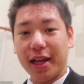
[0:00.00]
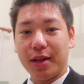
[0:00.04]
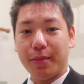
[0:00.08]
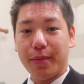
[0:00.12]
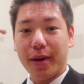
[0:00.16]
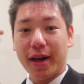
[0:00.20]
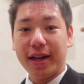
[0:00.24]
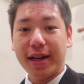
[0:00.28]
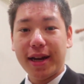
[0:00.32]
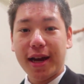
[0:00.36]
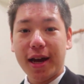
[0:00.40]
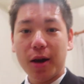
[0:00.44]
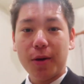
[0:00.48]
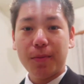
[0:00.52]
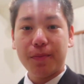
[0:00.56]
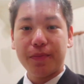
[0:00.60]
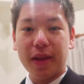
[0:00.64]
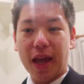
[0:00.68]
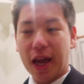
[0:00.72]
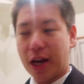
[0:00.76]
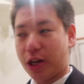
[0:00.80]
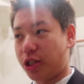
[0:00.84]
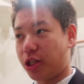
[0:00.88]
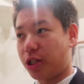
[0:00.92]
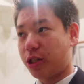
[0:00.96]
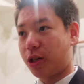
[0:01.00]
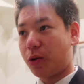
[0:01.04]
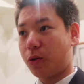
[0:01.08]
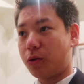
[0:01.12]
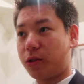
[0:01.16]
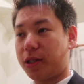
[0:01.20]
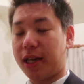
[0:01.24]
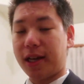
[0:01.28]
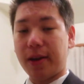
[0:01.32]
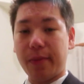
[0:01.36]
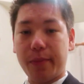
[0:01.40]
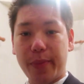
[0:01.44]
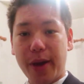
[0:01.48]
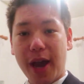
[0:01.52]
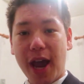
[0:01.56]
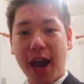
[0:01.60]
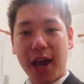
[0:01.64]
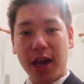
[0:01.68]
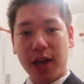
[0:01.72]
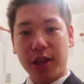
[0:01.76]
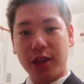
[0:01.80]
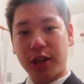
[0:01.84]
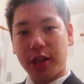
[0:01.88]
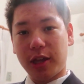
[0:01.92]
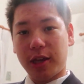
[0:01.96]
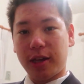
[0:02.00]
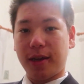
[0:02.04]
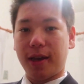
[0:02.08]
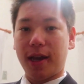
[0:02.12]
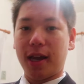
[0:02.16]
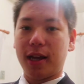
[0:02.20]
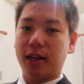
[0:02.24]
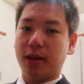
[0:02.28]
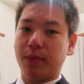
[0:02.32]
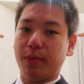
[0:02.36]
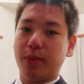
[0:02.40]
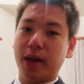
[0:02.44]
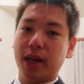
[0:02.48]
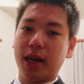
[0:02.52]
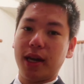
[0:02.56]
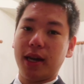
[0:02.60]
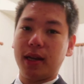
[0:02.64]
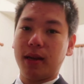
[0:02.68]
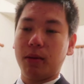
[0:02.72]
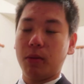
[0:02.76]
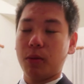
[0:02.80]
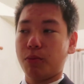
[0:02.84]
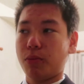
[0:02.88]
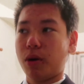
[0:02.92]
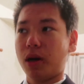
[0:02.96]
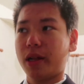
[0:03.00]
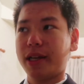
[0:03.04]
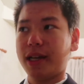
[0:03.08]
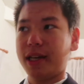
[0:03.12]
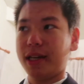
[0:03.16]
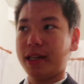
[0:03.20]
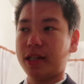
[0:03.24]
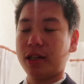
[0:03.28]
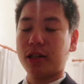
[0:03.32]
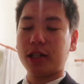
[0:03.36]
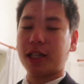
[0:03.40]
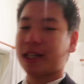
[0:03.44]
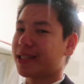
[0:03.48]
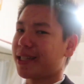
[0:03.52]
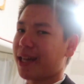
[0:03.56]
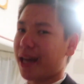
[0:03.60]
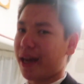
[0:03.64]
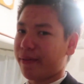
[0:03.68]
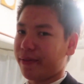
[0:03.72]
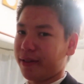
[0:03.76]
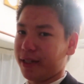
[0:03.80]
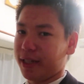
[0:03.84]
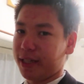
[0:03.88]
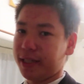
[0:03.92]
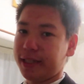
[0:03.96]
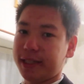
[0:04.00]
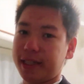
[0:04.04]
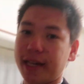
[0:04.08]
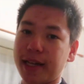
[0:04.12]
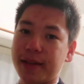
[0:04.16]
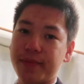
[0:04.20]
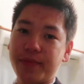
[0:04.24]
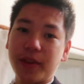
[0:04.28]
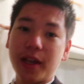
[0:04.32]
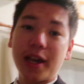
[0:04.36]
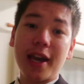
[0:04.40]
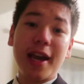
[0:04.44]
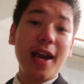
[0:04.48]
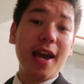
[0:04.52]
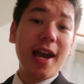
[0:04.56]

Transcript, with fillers: head to bed now, actually go take a bath, head to bed, probably eat dinner because I haven't eaten yet.